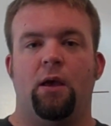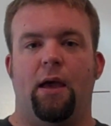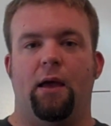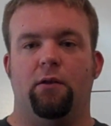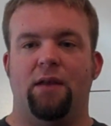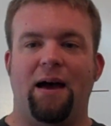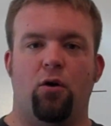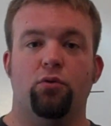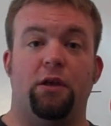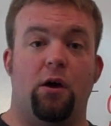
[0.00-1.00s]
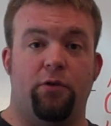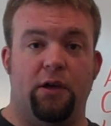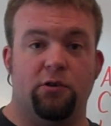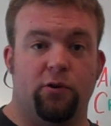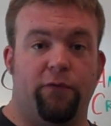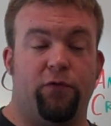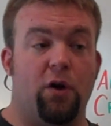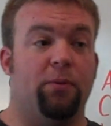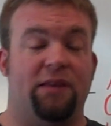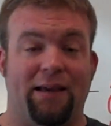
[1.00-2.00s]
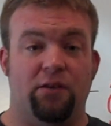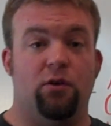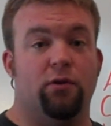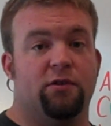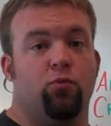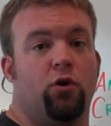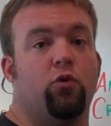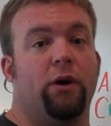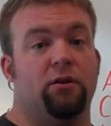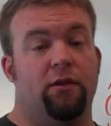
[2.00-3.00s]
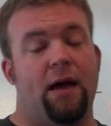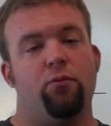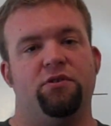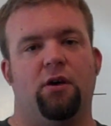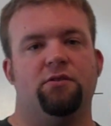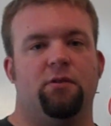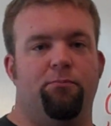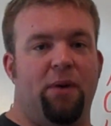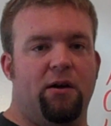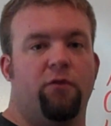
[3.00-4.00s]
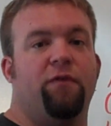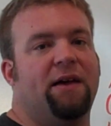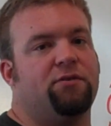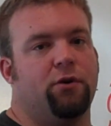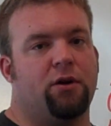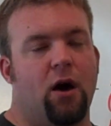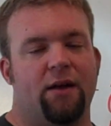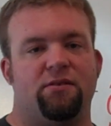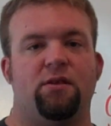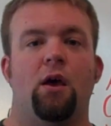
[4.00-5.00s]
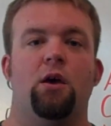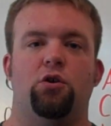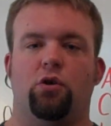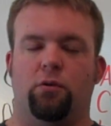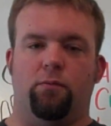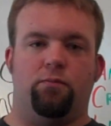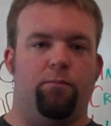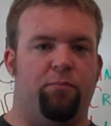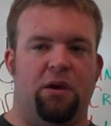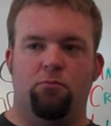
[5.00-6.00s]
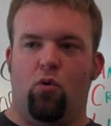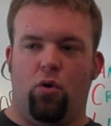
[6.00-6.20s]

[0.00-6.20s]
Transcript: And not only are they injury free, but they can do this more quickly. That results in better, faster cuts. You can be